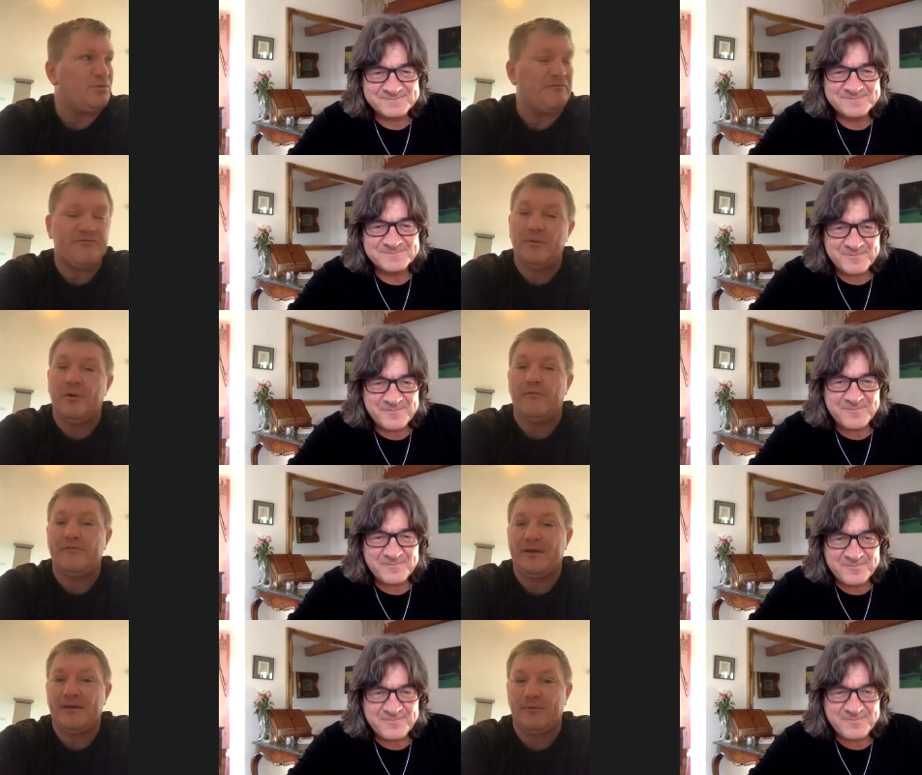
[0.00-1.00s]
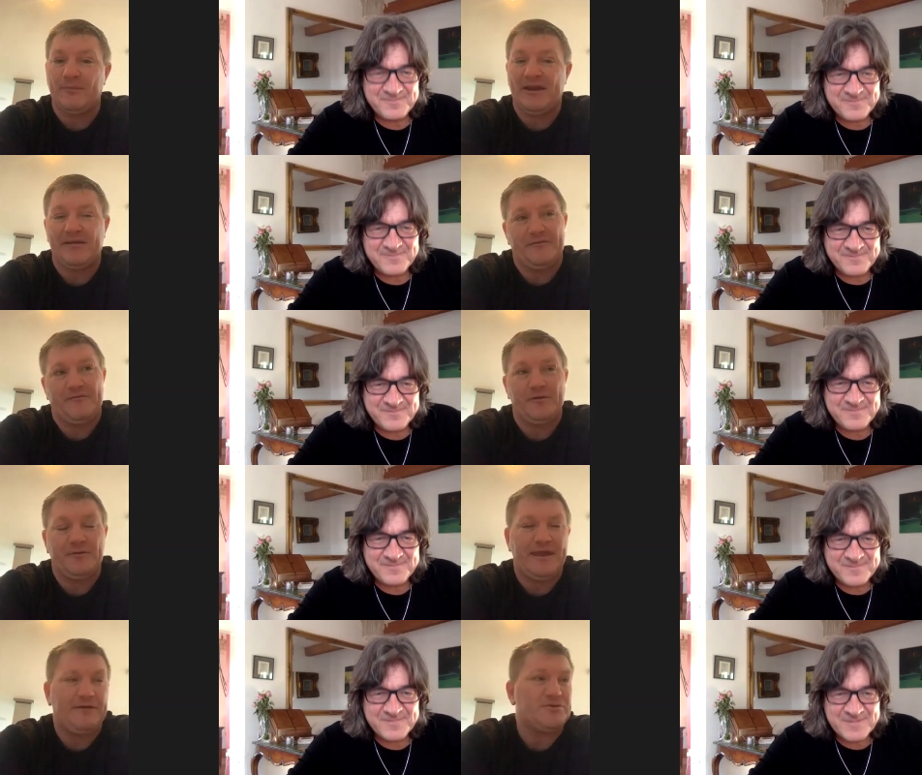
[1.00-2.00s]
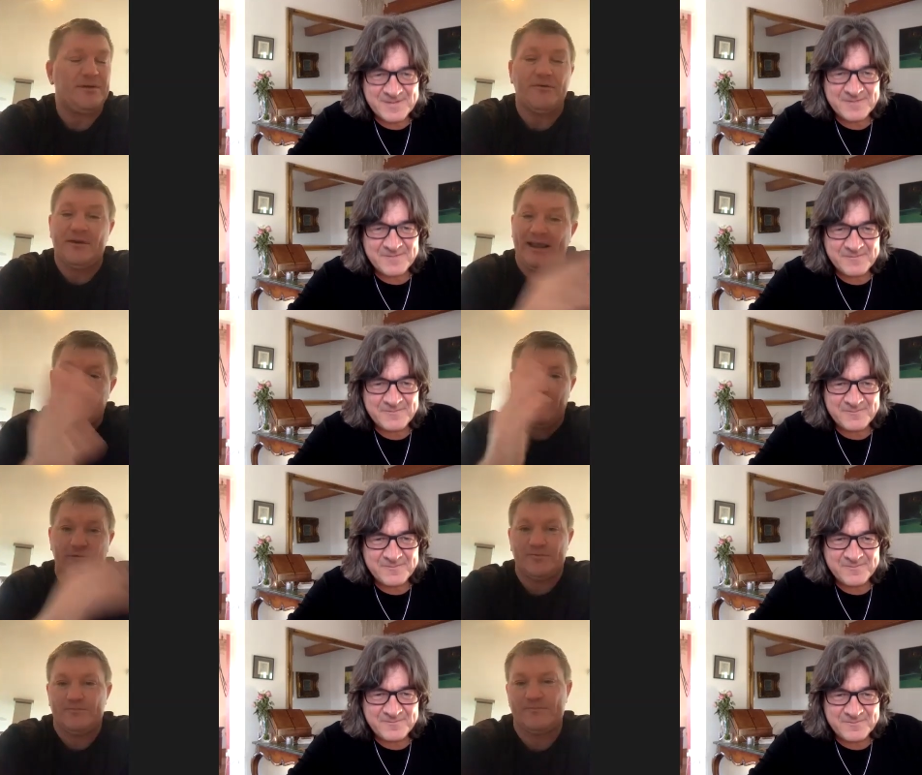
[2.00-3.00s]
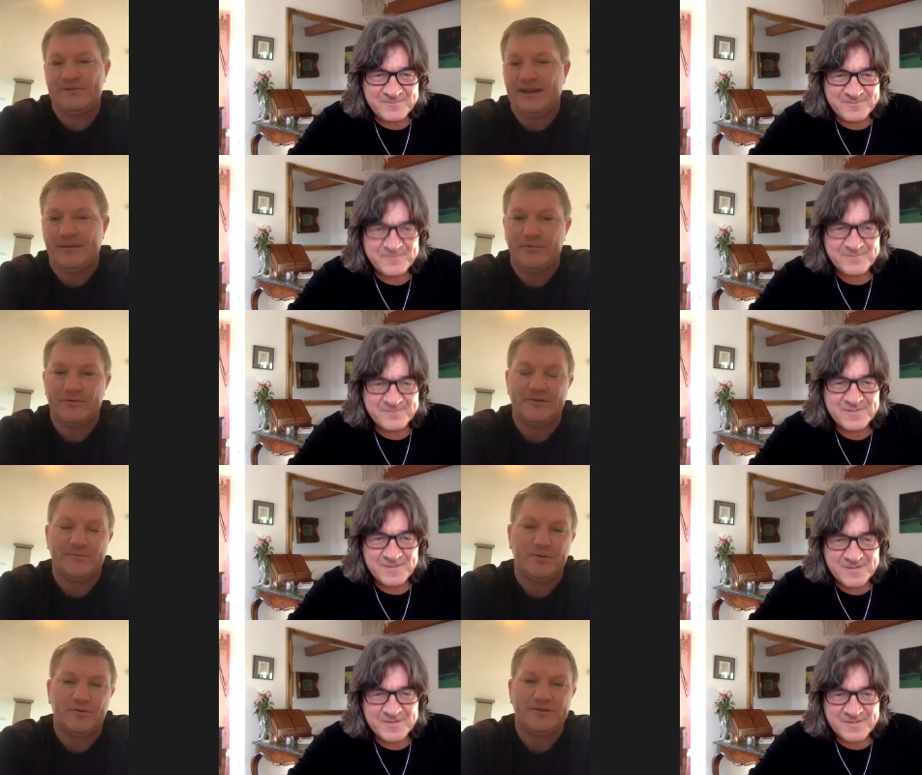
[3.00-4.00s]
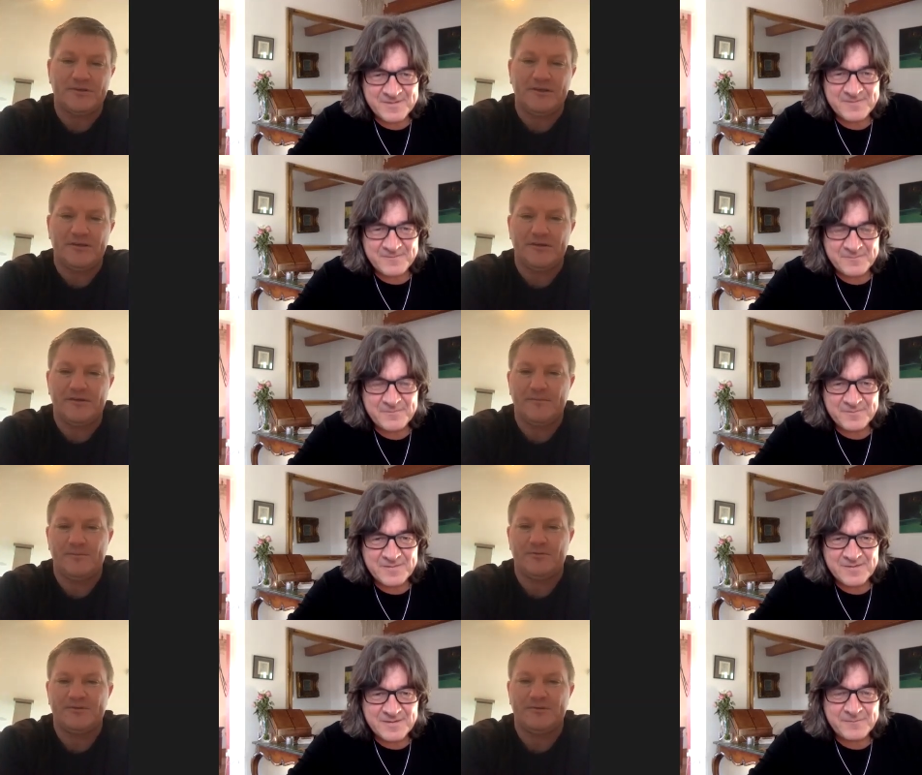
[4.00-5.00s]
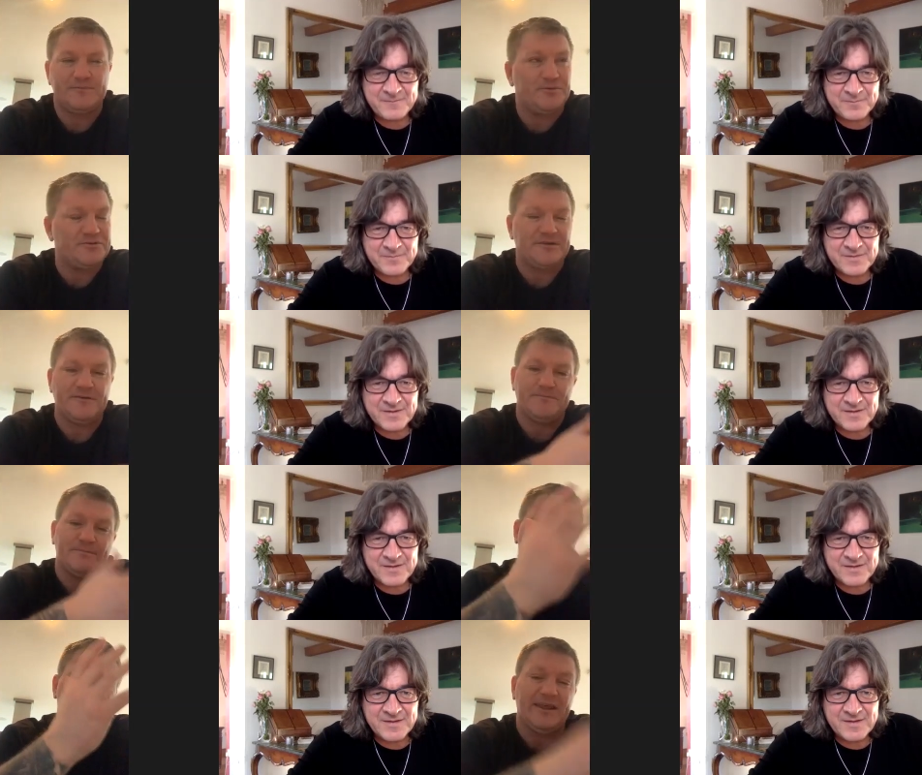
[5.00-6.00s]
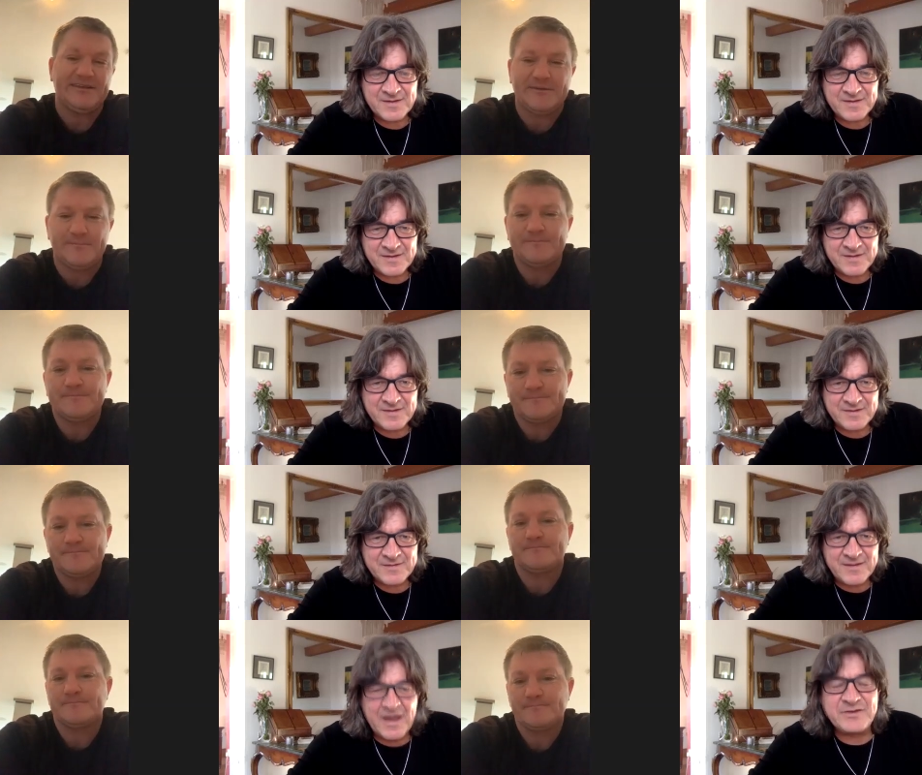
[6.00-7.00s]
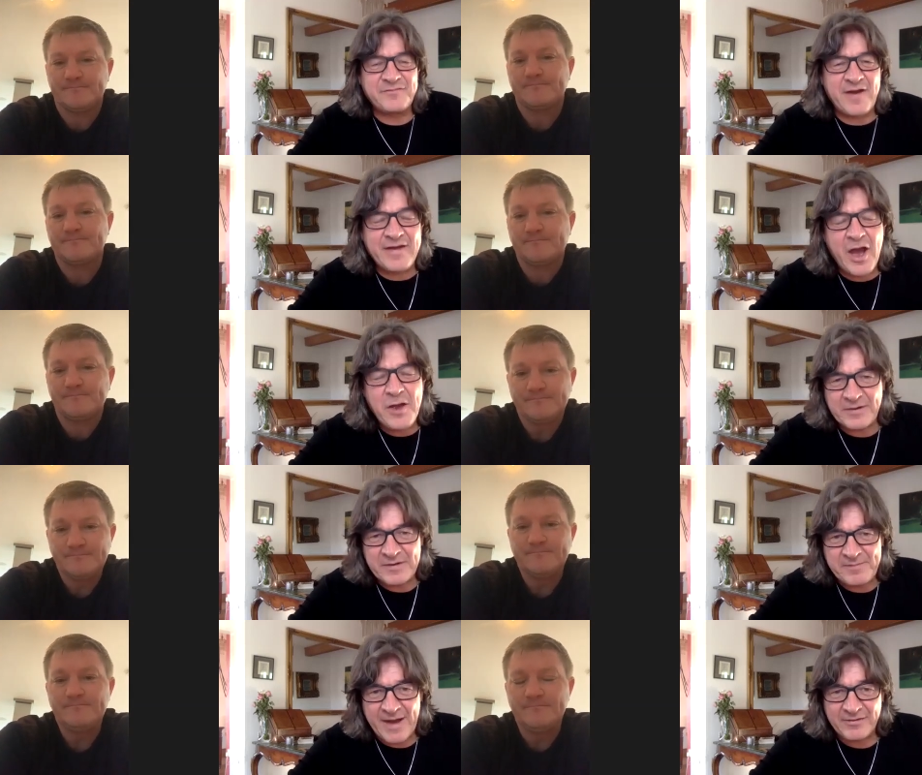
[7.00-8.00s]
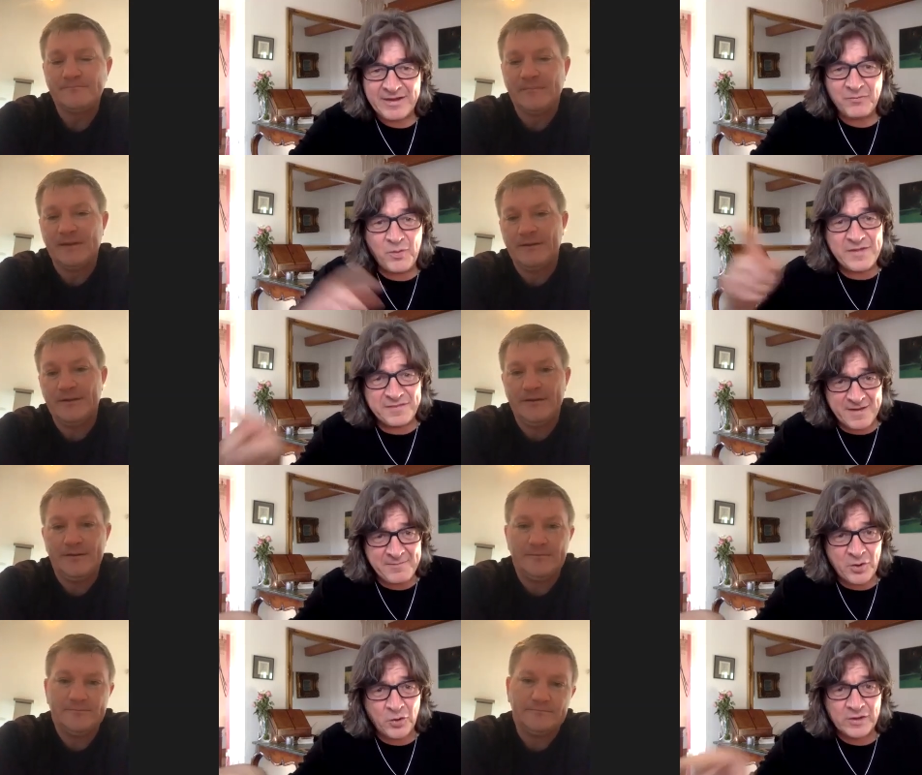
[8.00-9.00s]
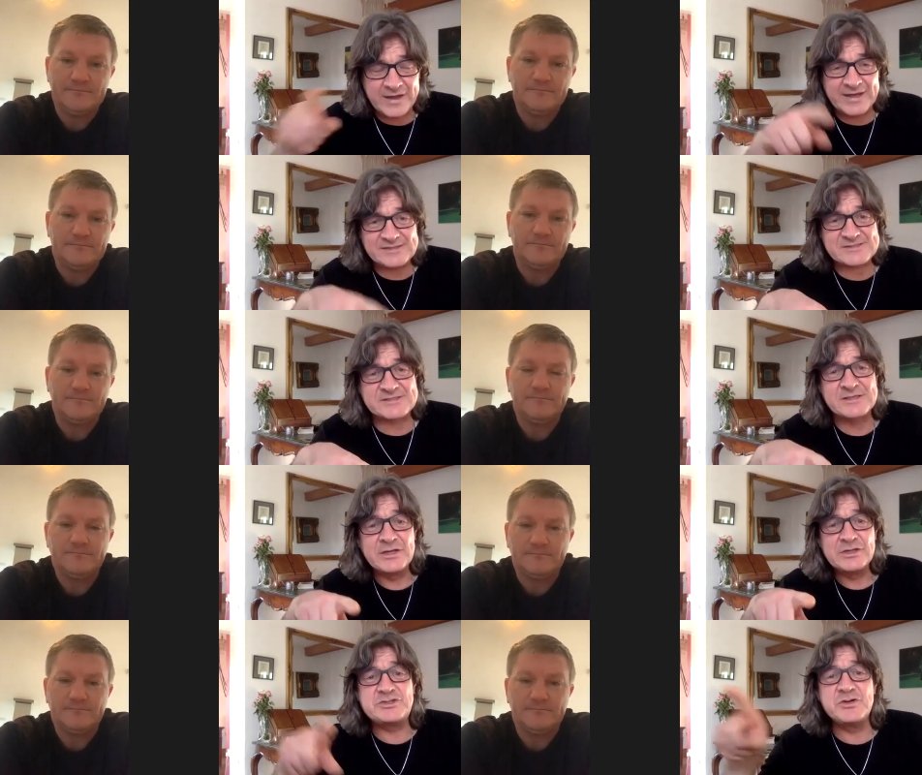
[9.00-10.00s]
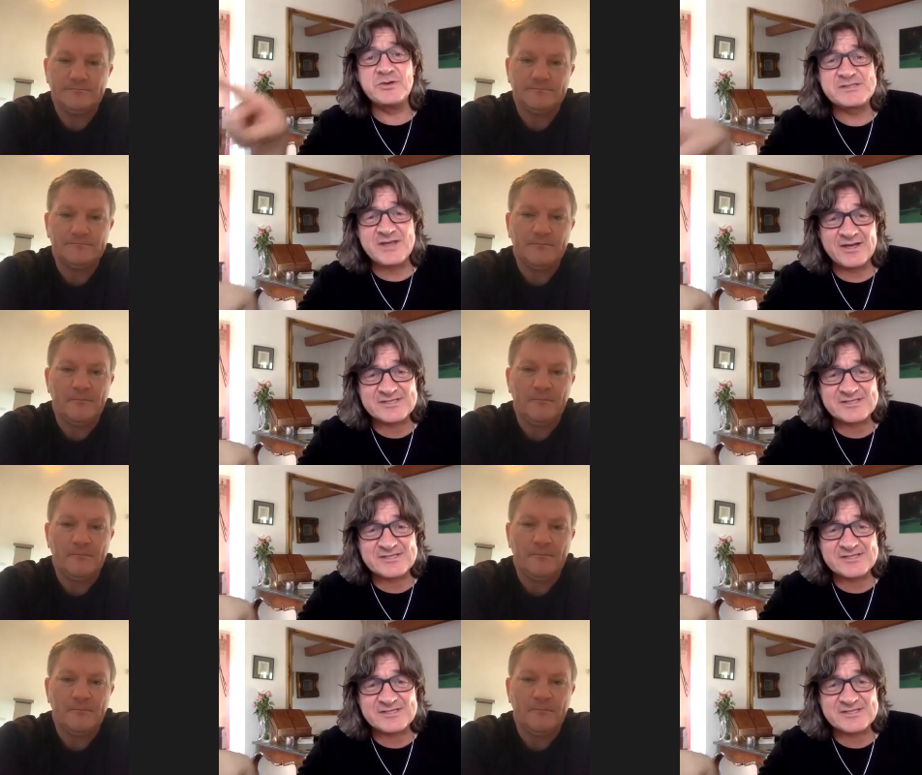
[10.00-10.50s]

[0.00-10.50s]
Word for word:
Speaker 1: one through, hopefully, and we might have a few there as well. Campbell, Campbell to put to the uh, put to put to the
Speaker 2: list. And you're very open about it with them all. It's do as I